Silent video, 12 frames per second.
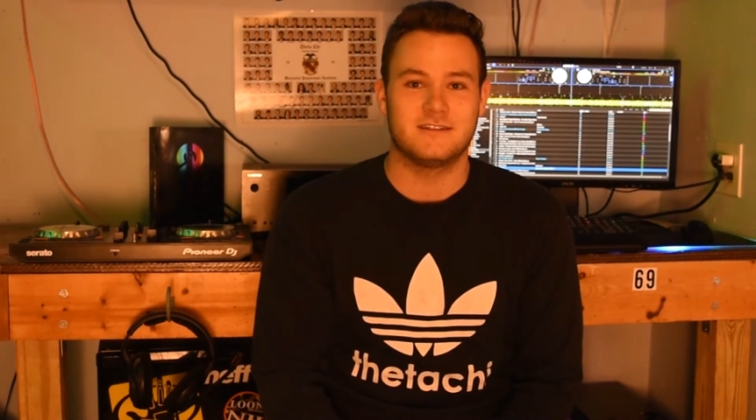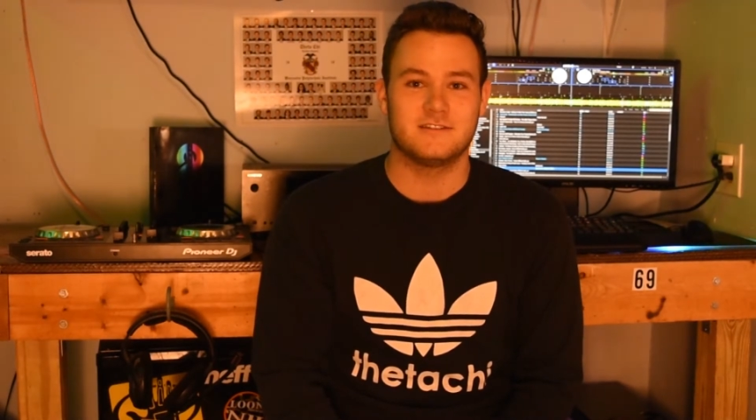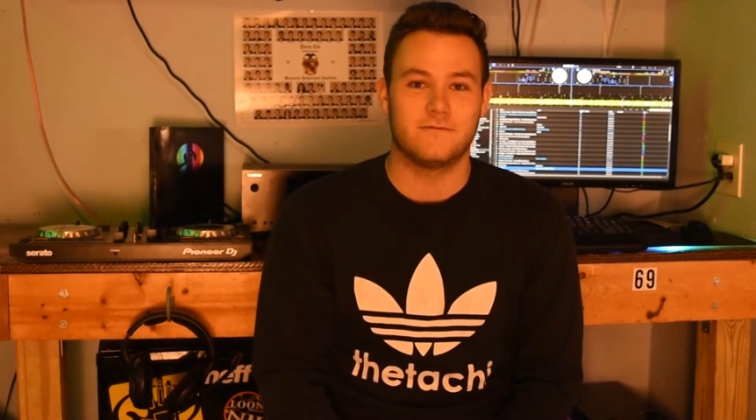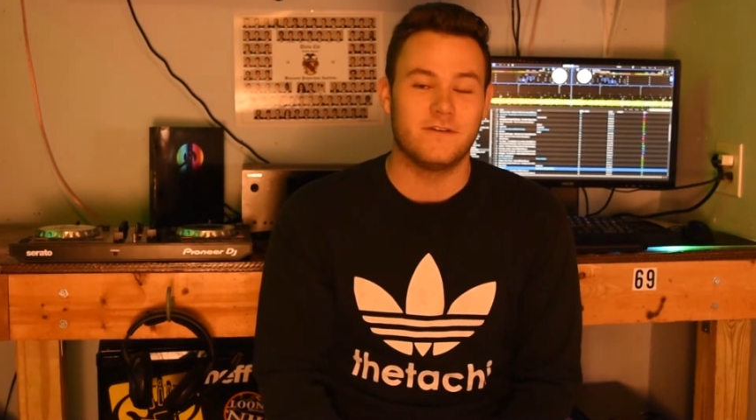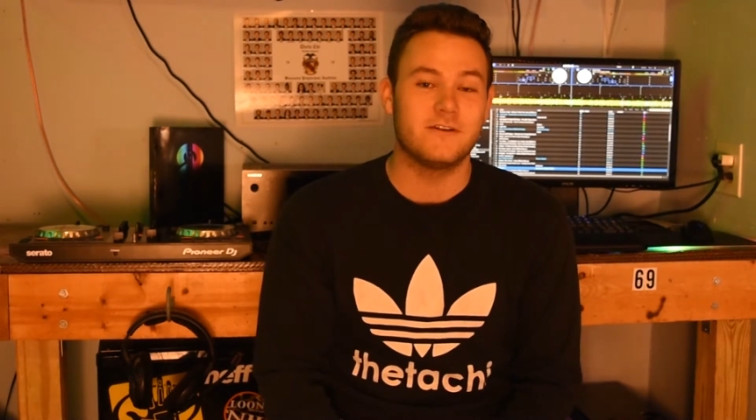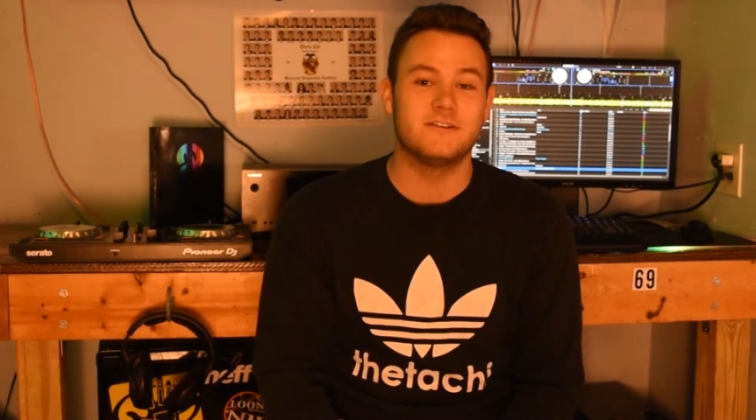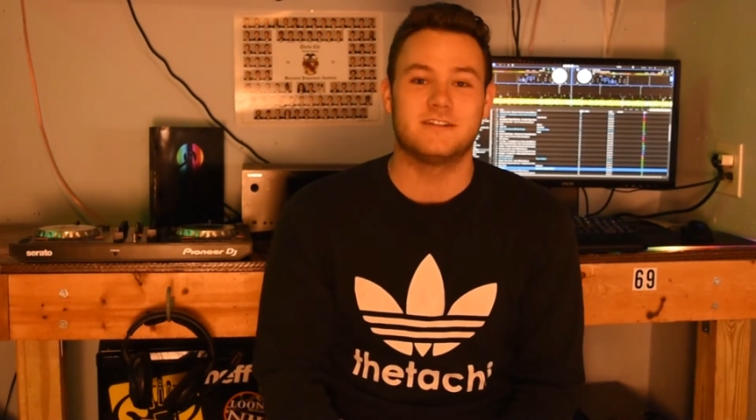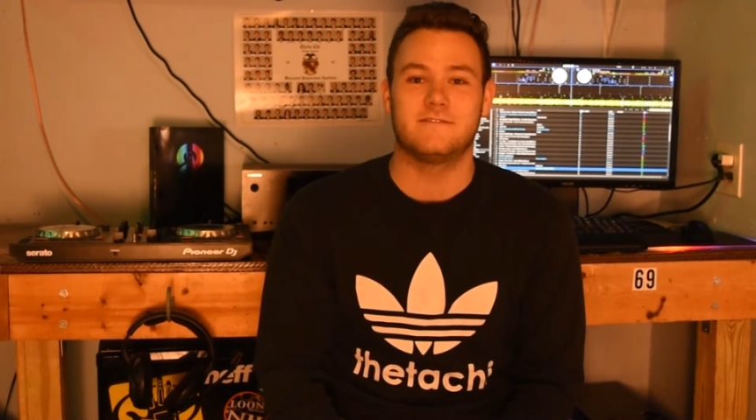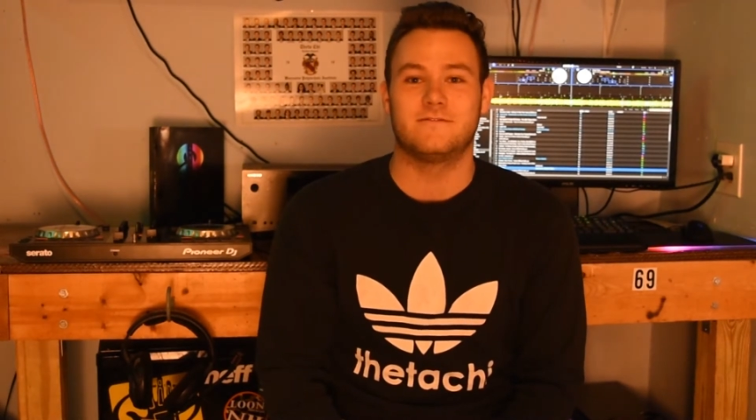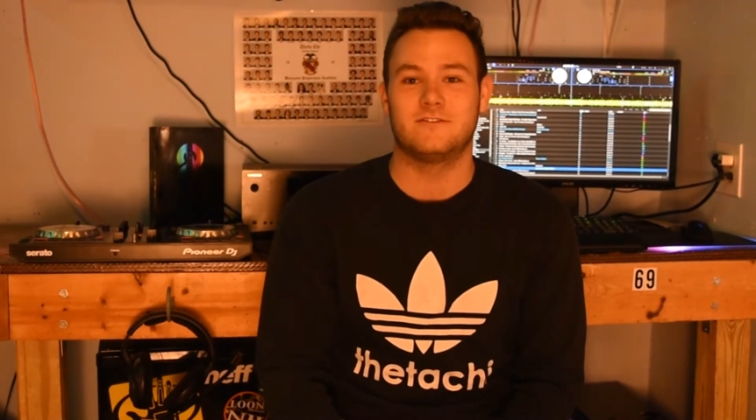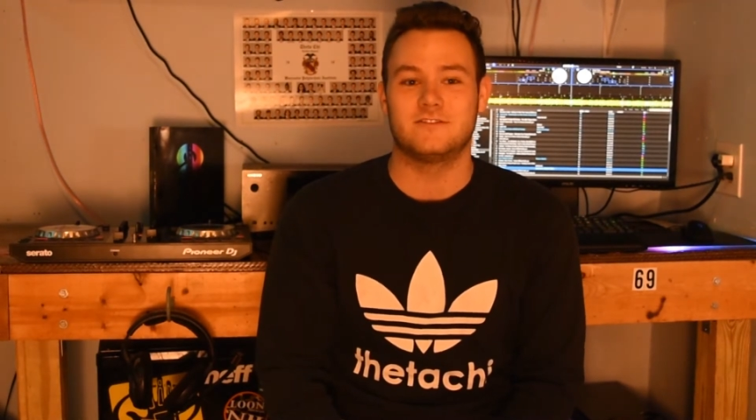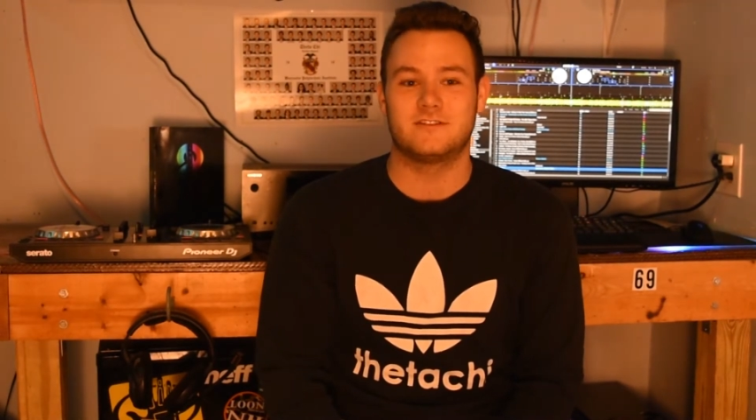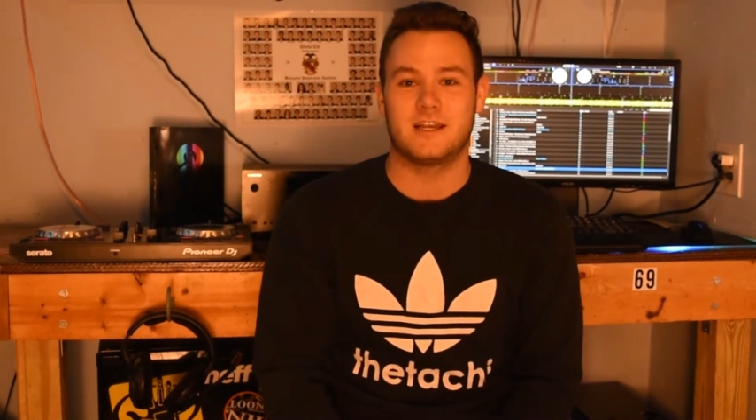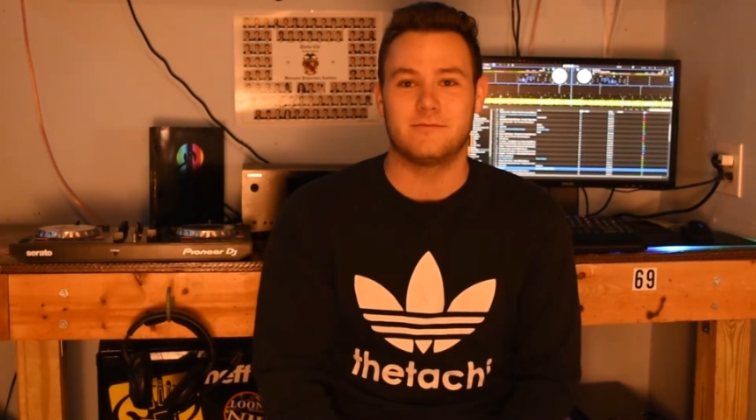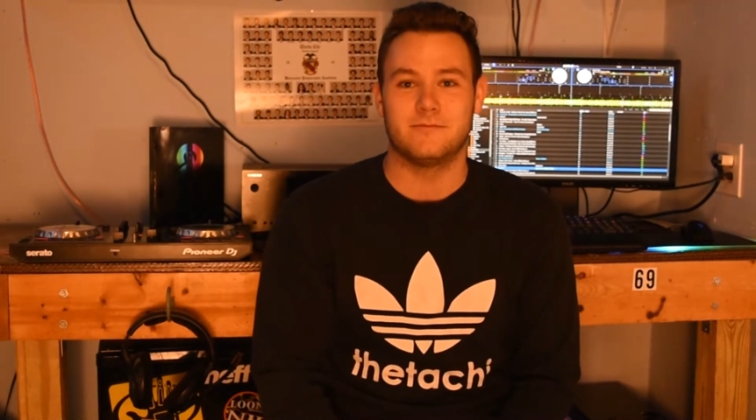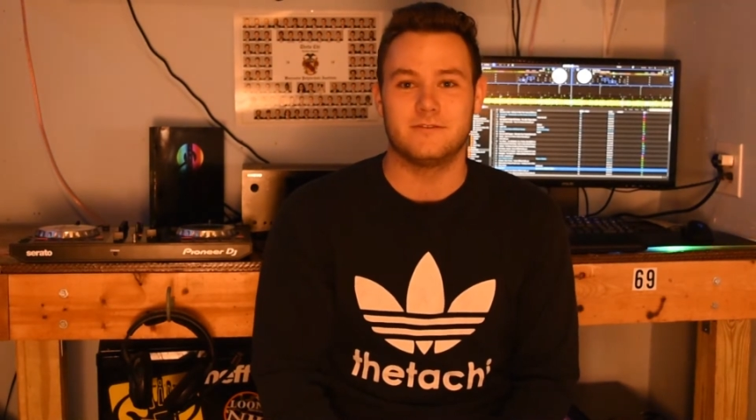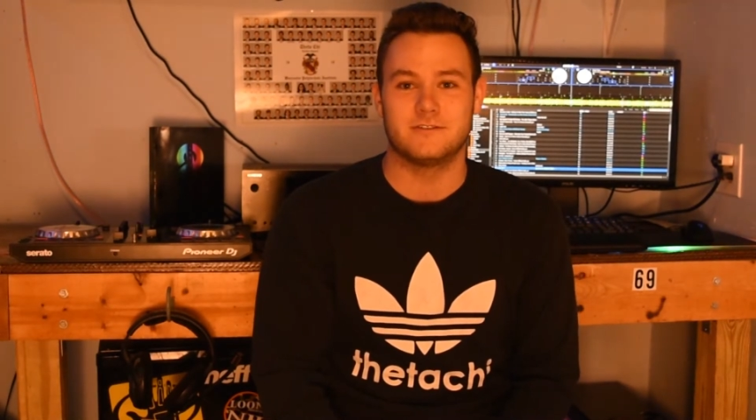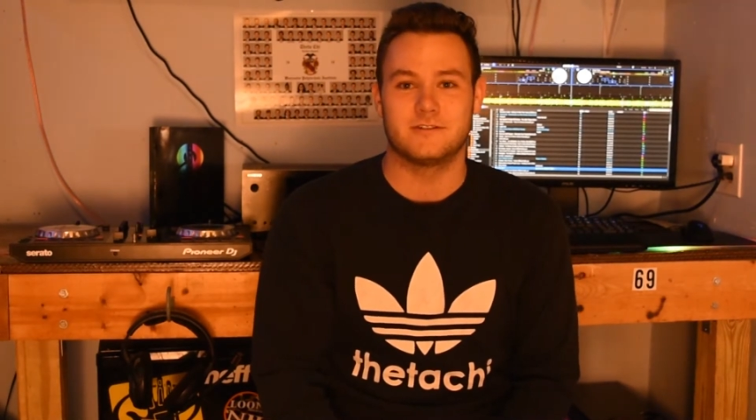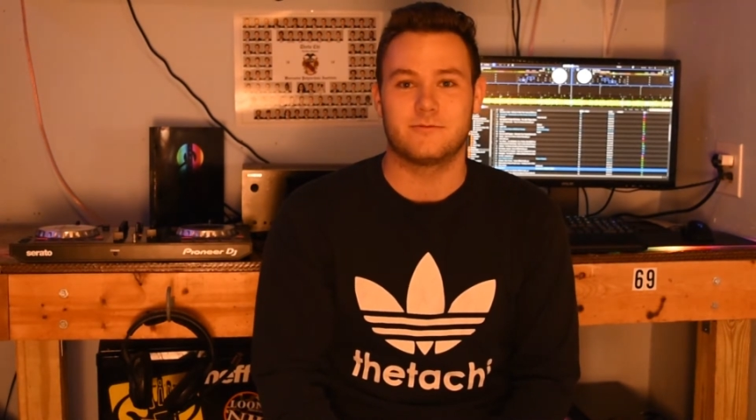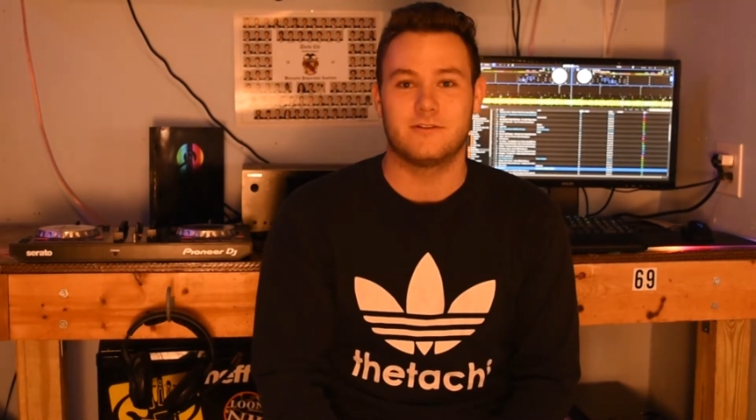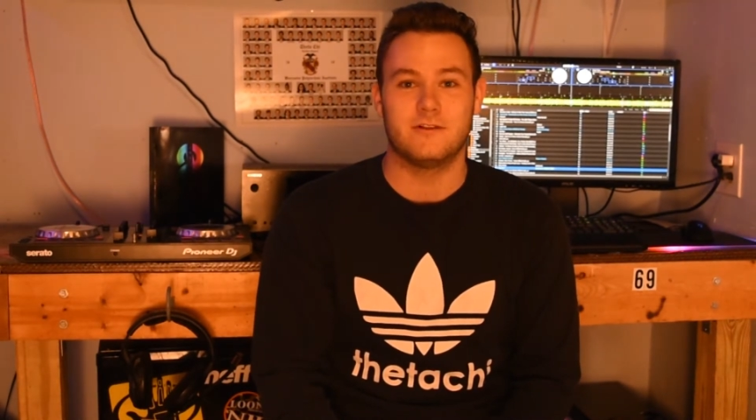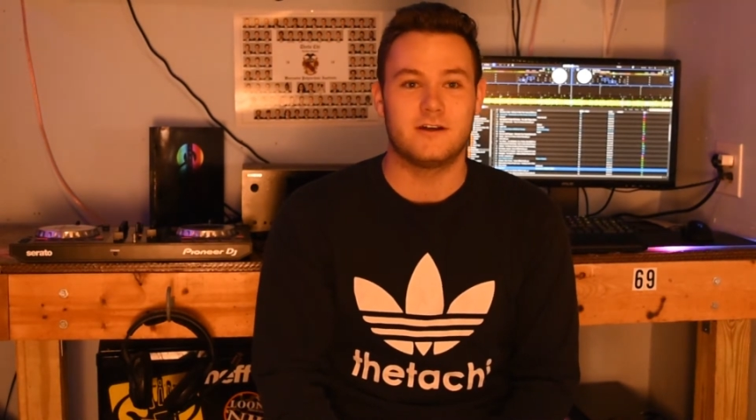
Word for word: is a very diverse type of music with